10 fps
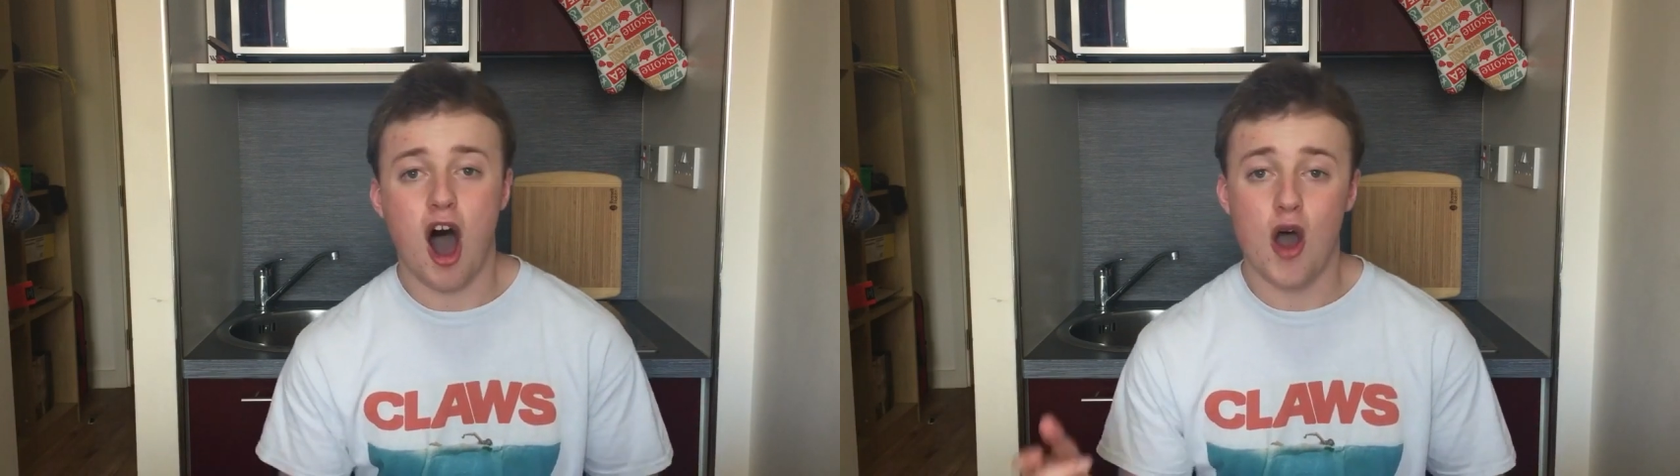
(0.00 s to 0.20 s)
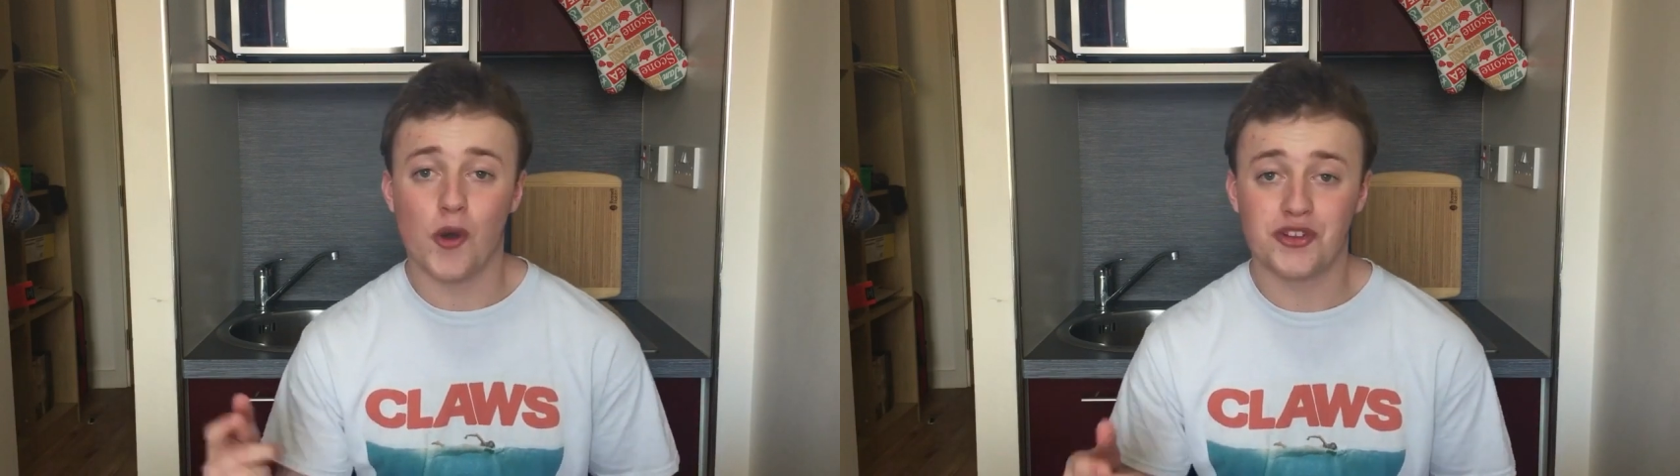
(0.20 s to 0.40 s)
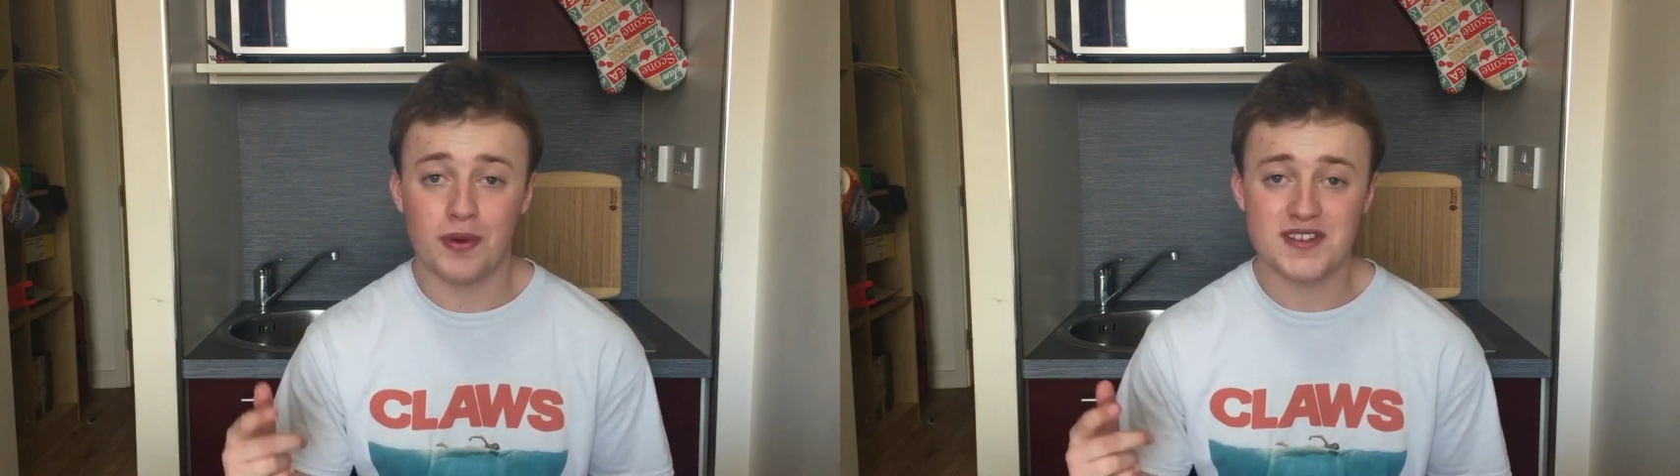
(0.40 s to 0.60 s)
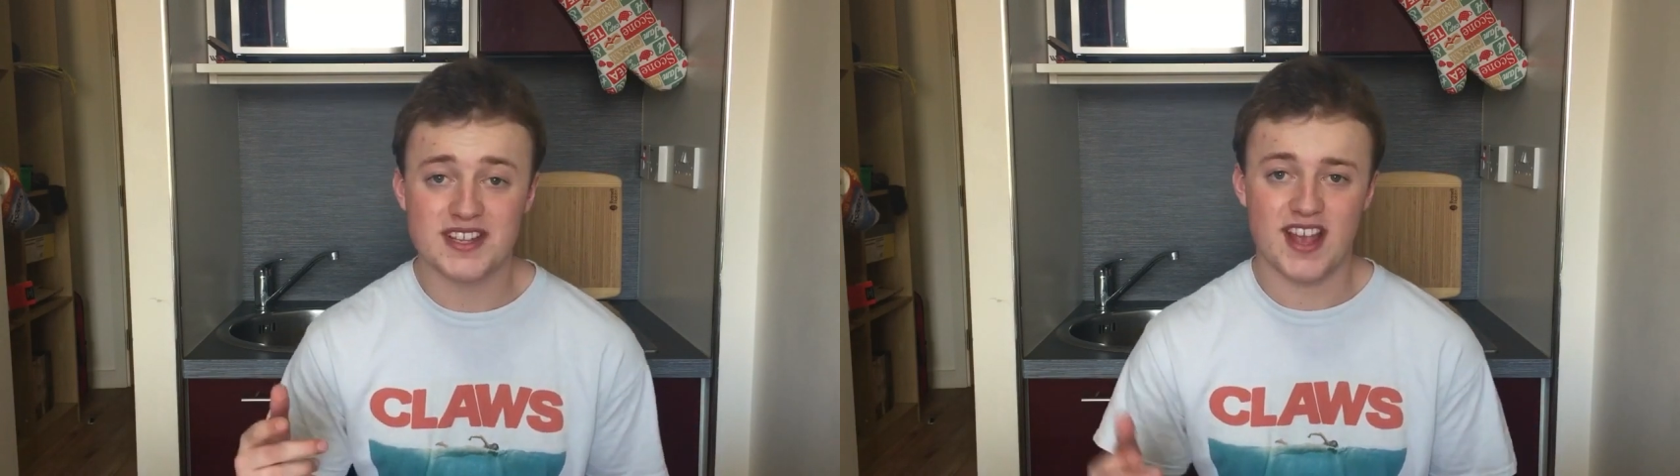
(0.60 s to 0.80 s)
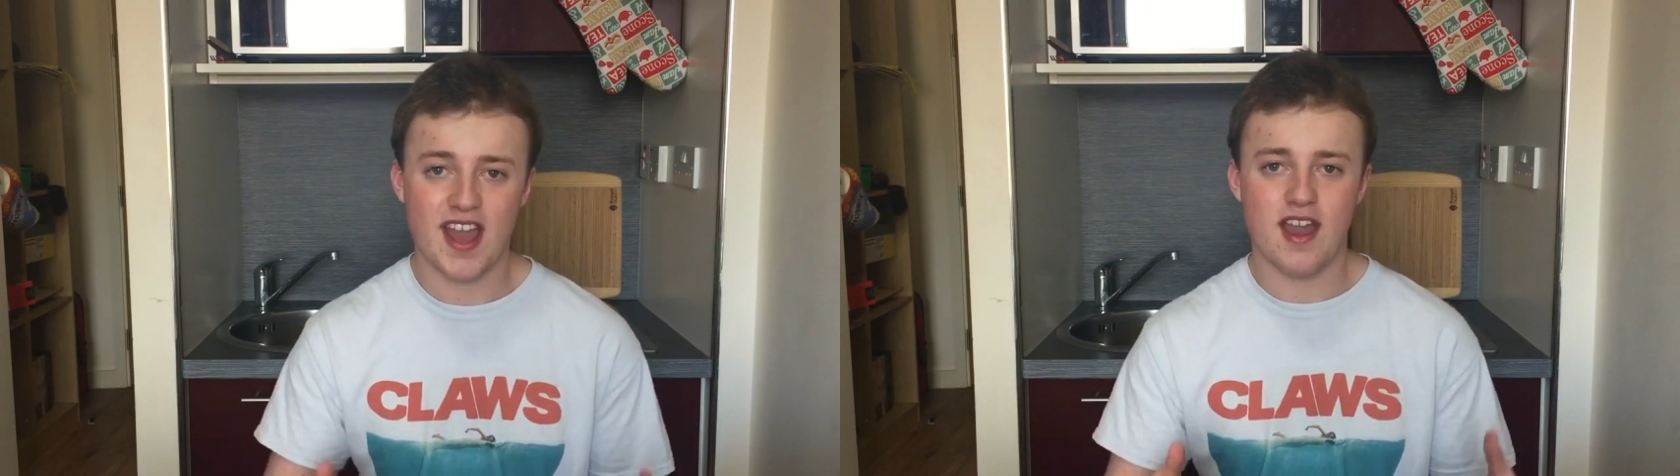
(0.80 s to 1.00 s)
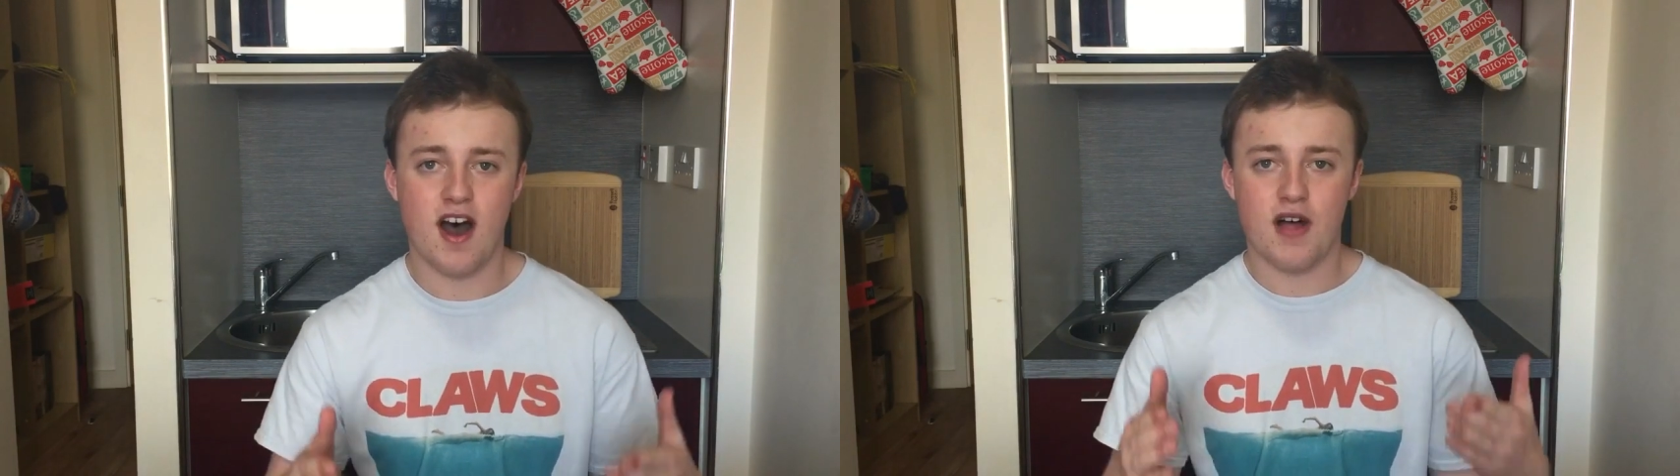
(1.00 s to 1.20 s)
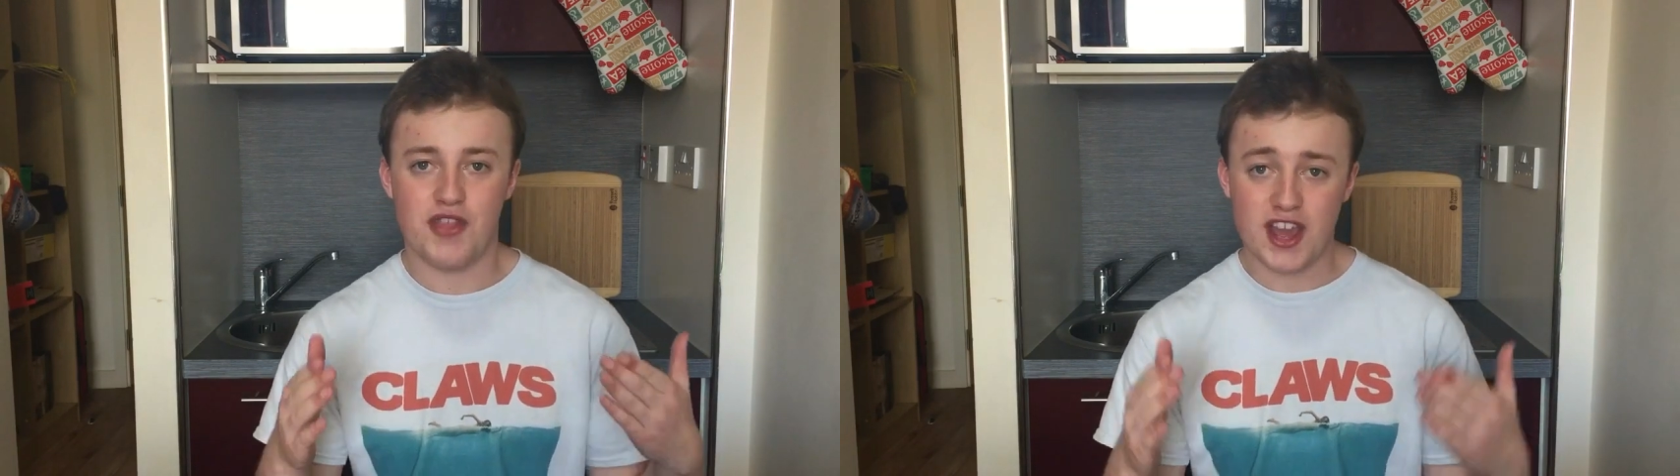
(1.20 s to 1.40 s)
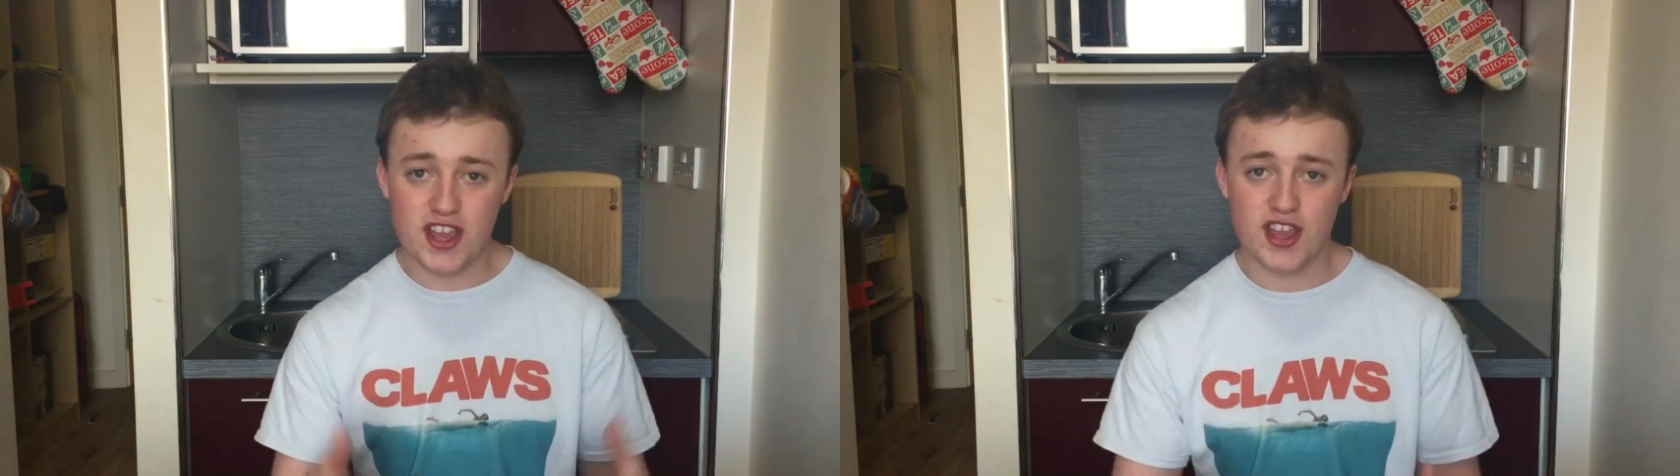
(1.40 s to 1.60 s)
I also want to say
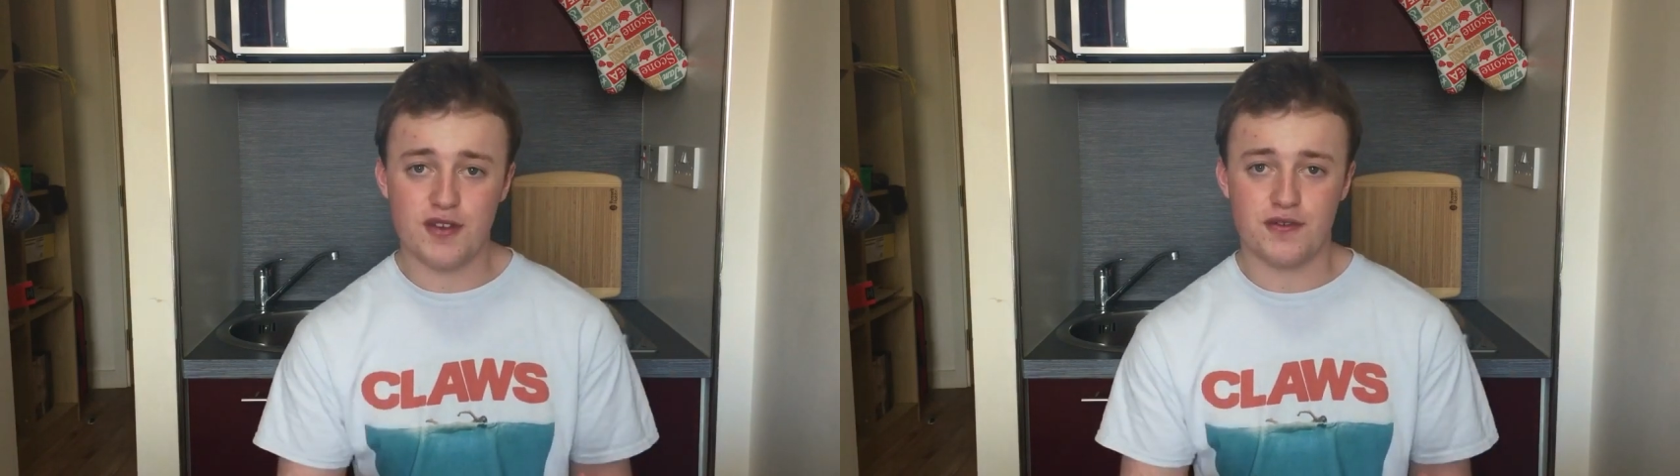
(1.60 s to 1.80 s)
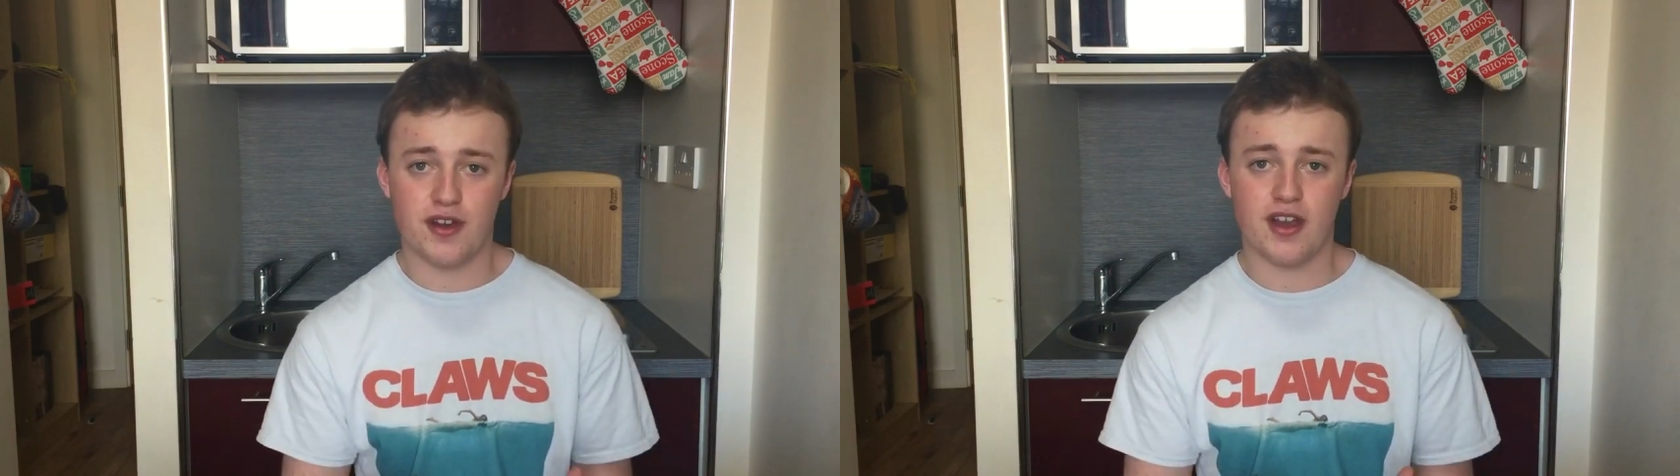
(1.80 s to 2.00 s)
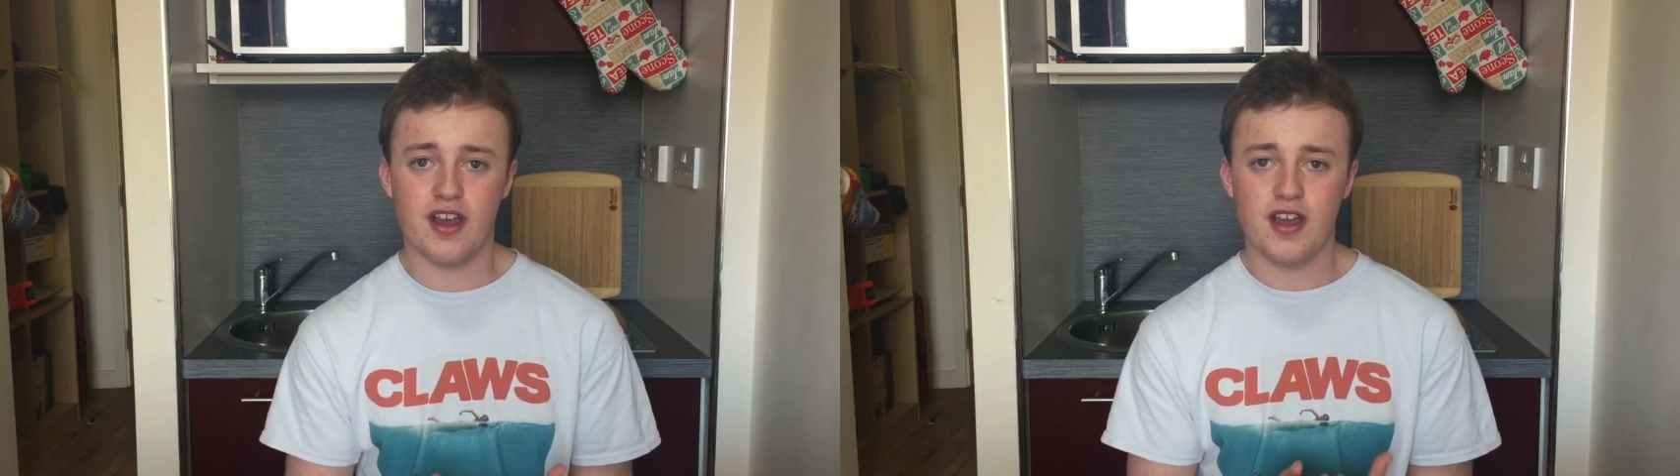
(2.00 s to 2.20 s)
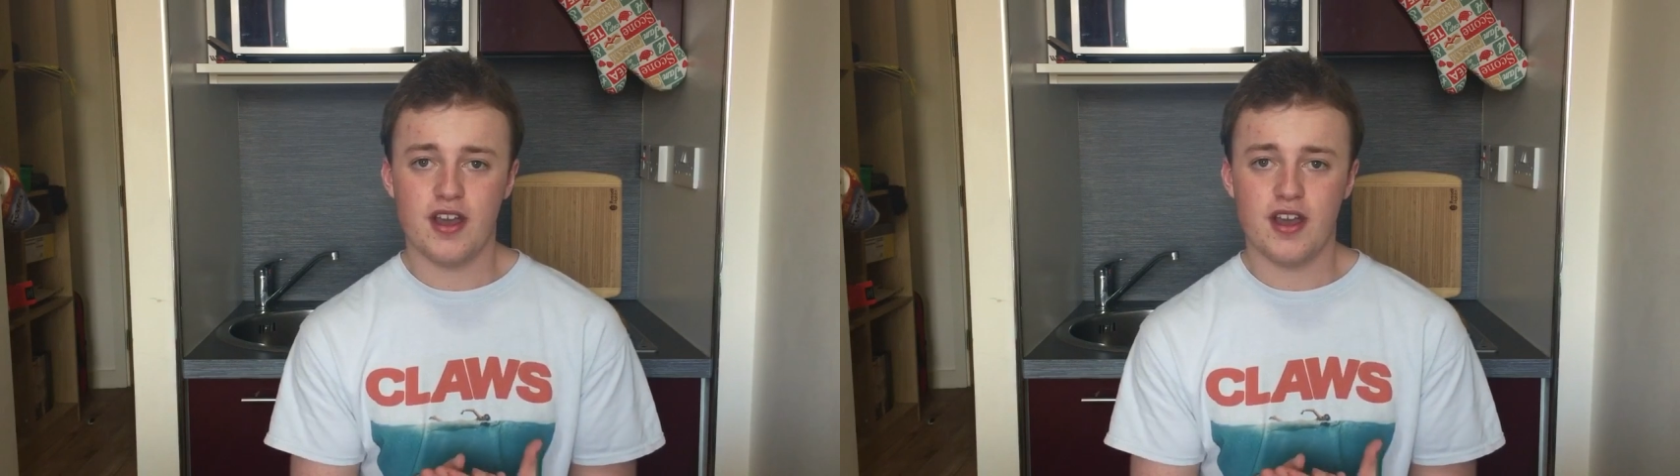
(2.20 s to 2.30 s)
thank you for